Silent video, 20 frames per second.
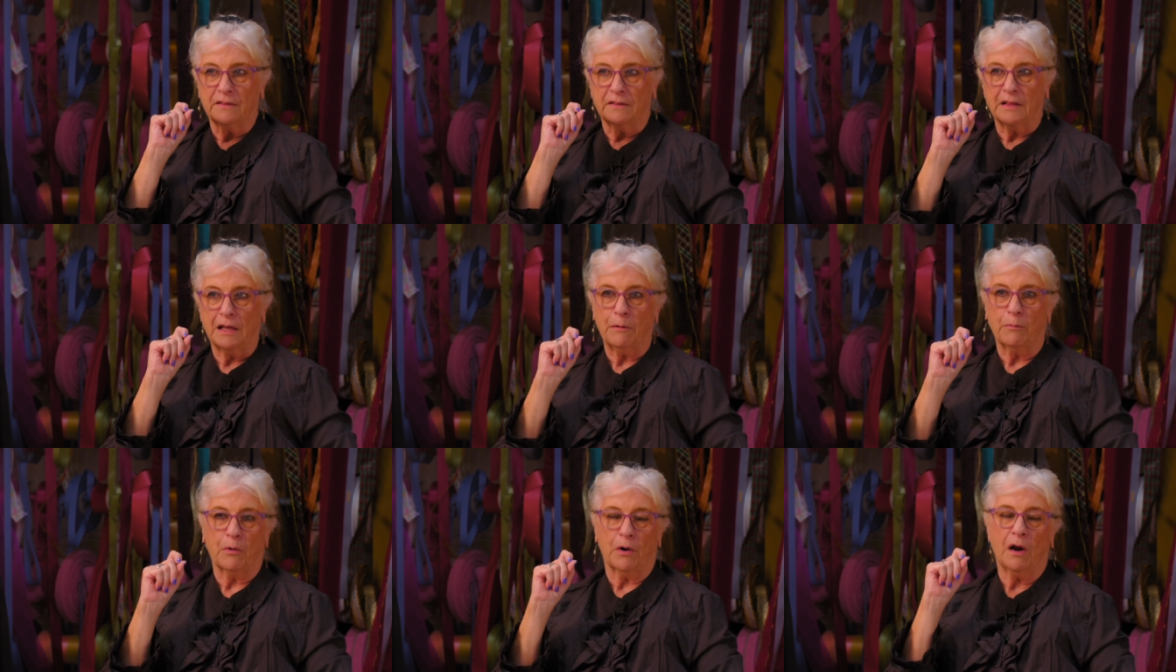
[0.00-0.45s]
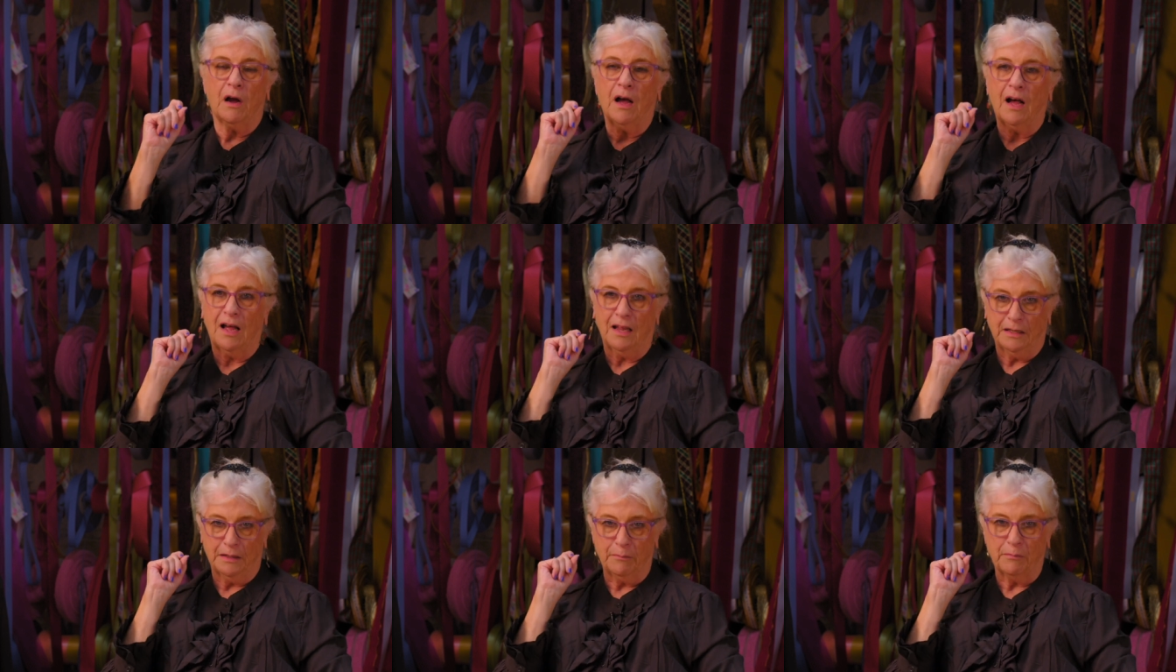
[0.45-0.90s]
They were
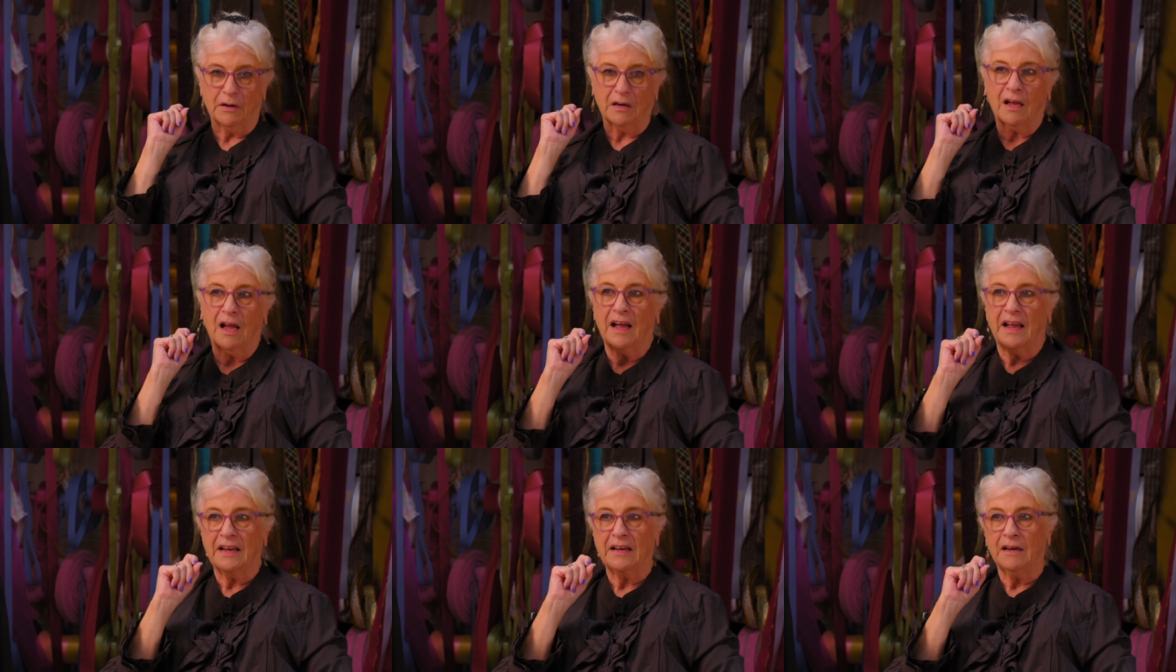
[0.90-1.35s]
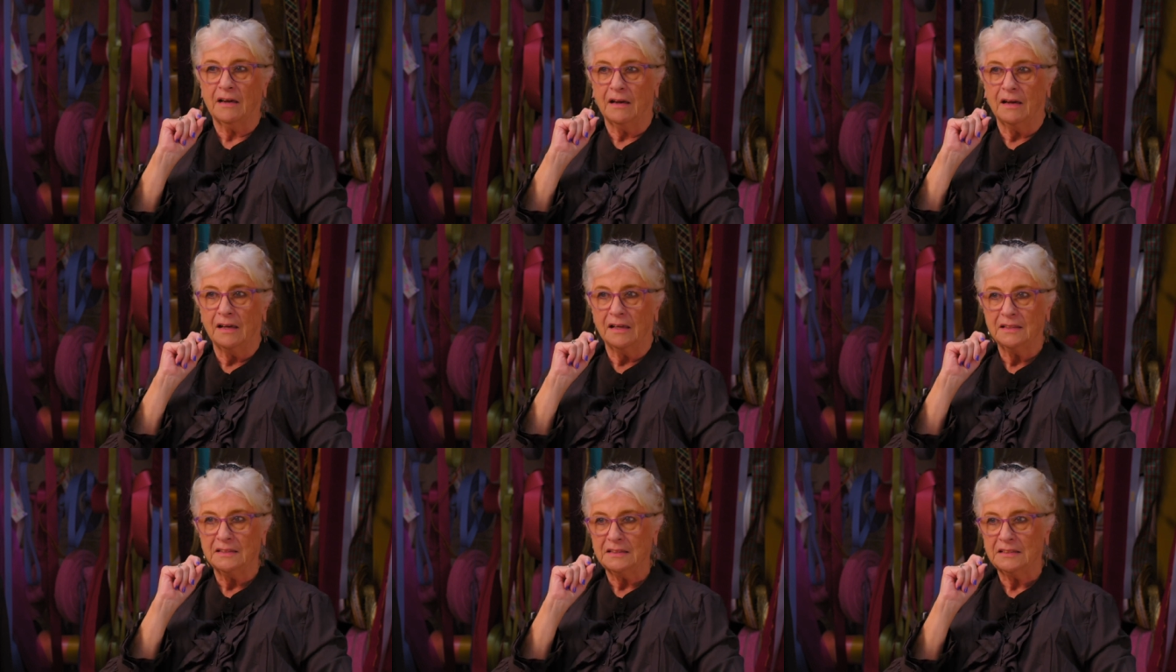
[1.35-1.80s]
Hollywood
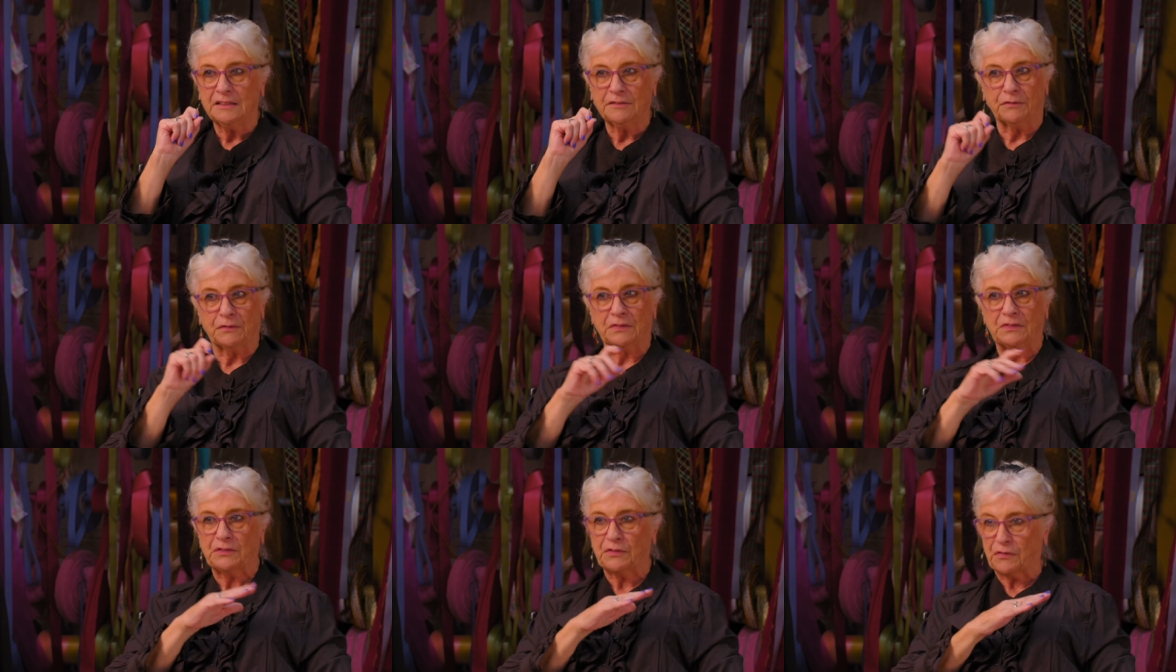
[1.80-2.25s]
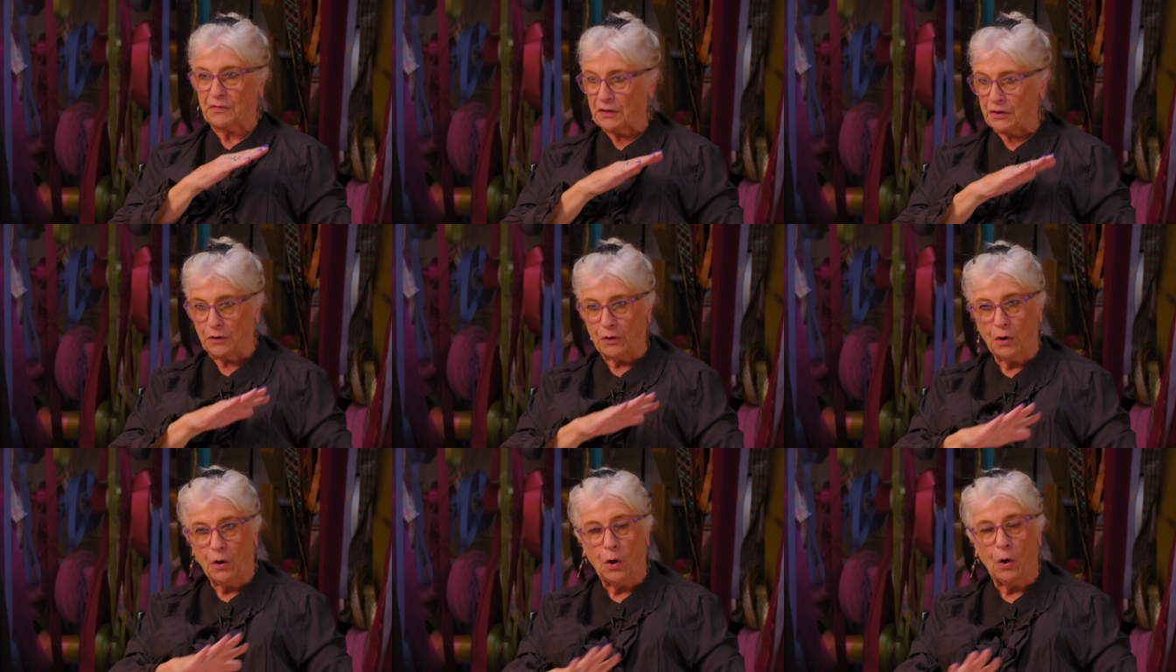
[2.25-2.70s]
icons
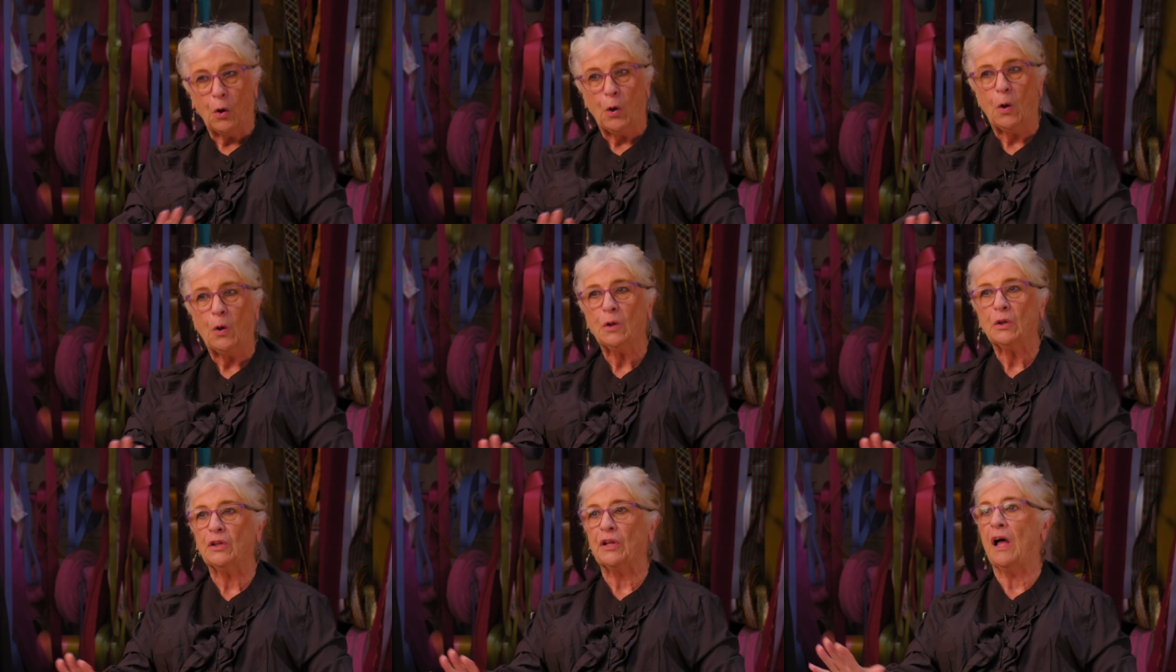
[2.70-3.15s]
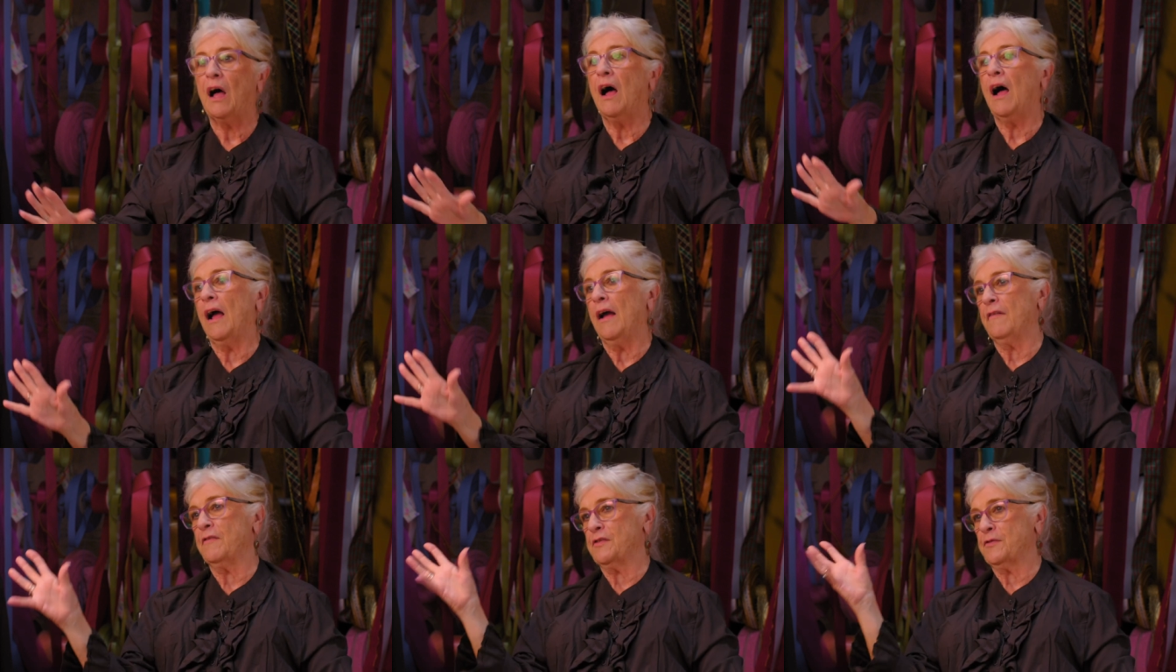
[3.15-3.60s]
their whole
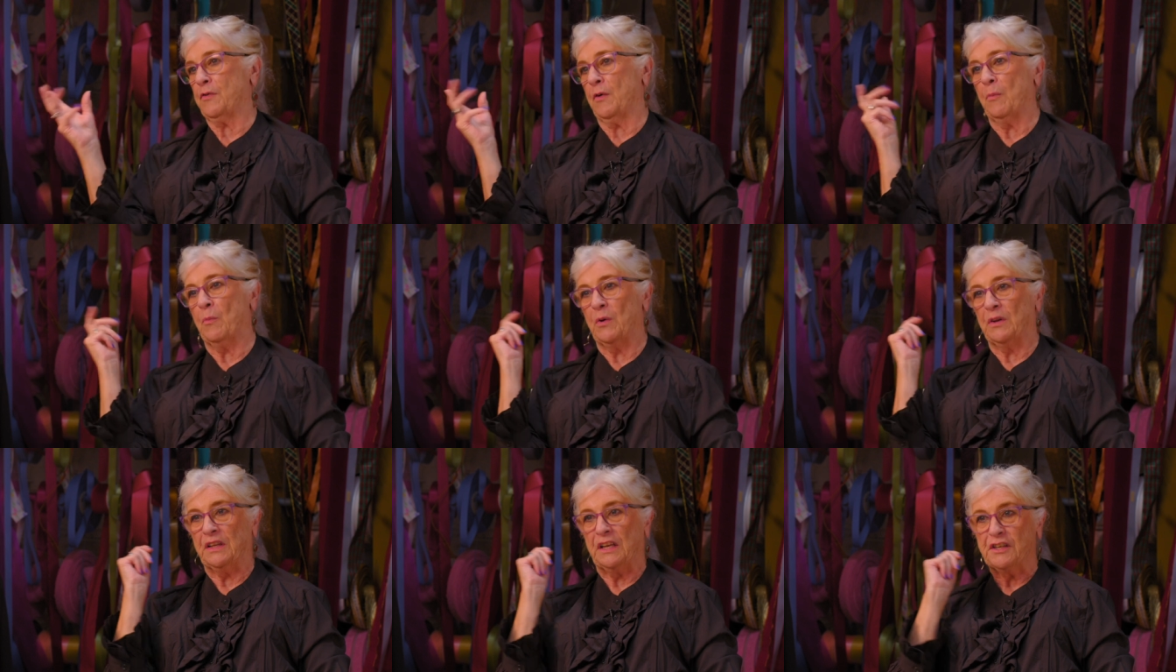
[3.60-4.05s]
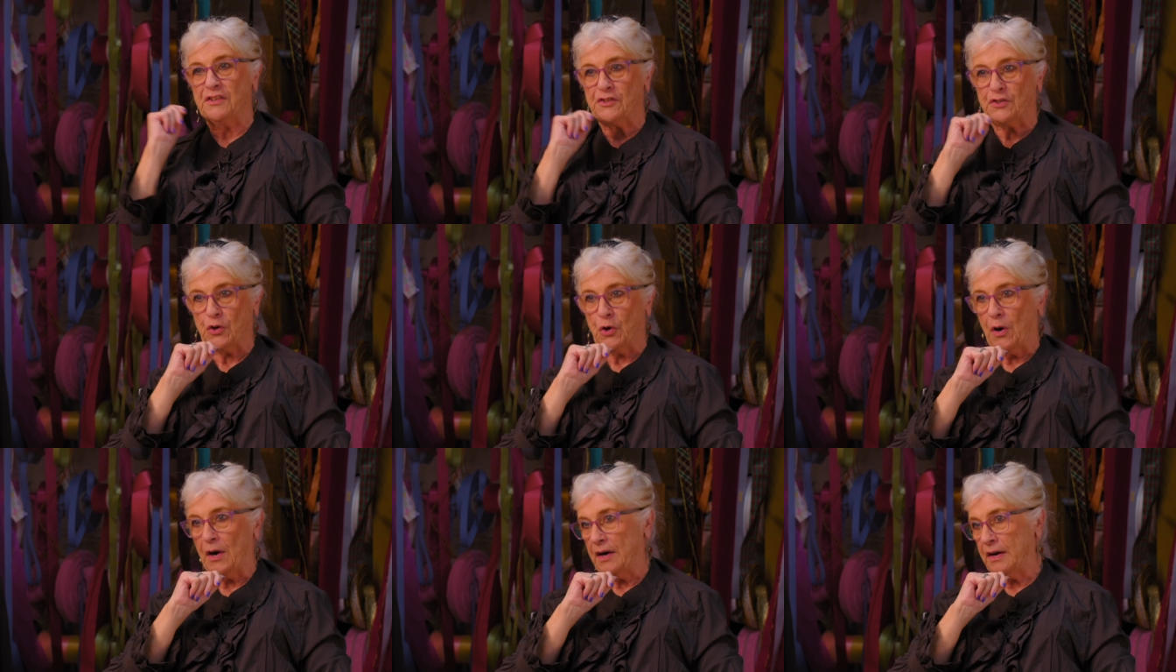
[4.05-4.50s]
lives from when they
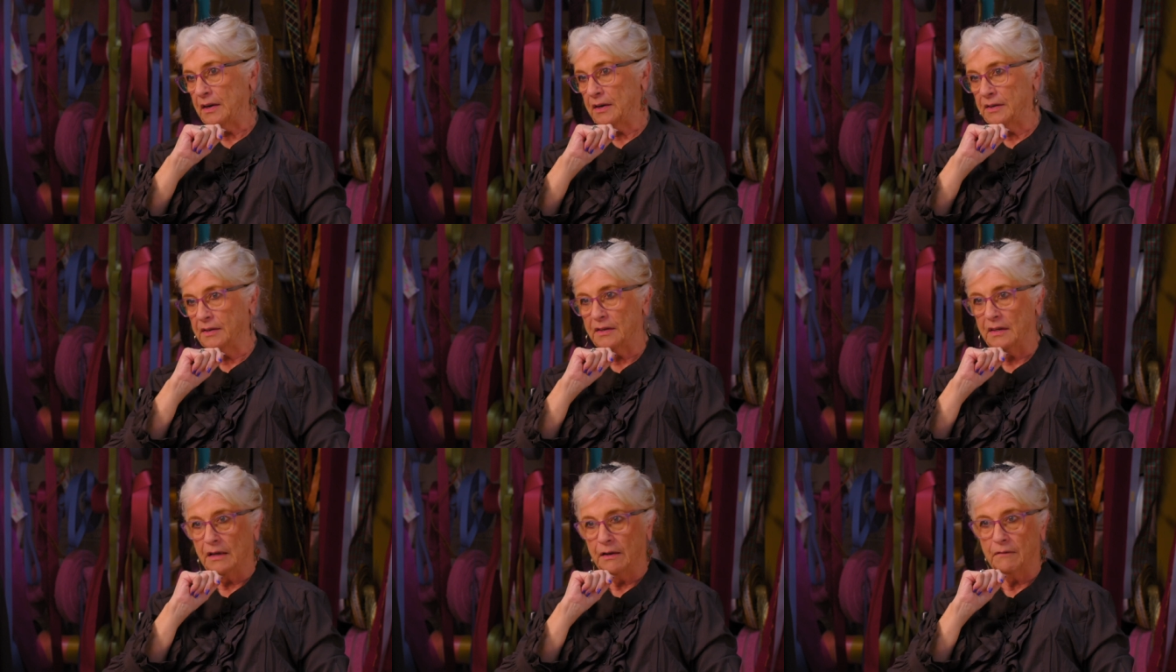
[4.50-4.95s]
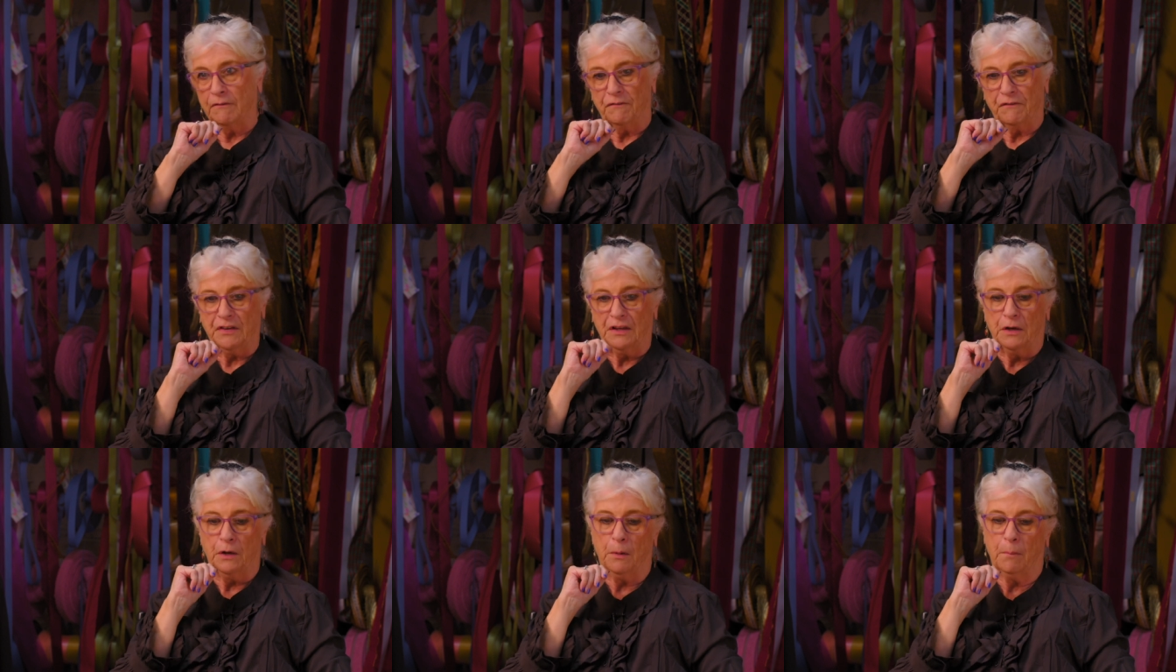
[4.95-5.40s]
started in
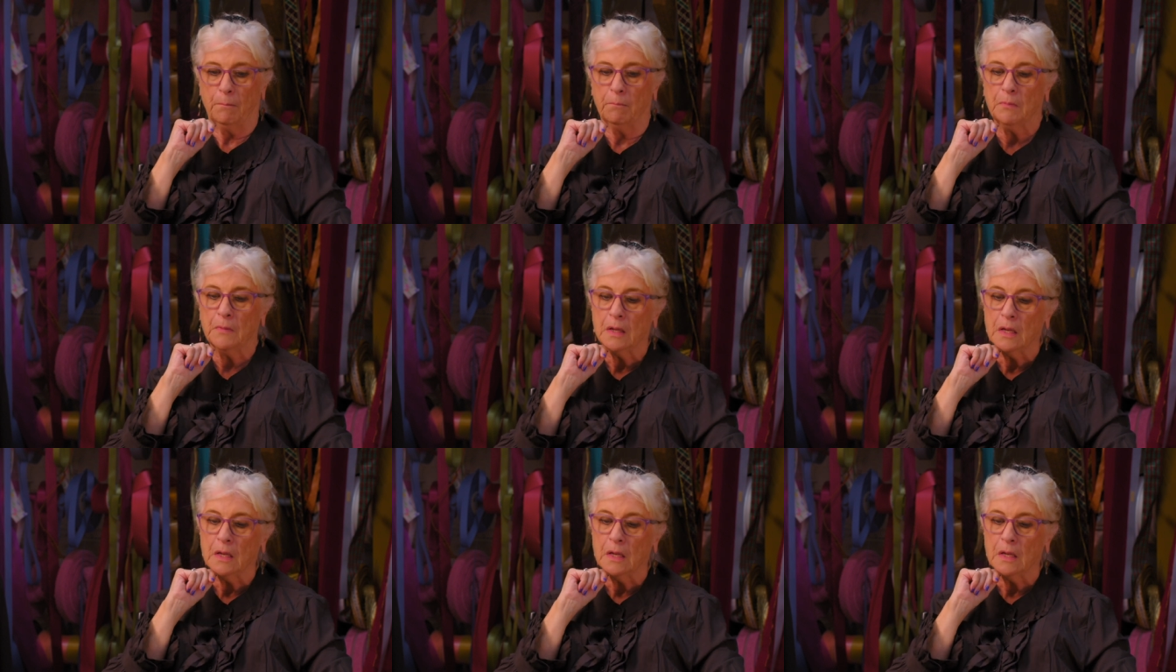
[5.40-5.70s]
film.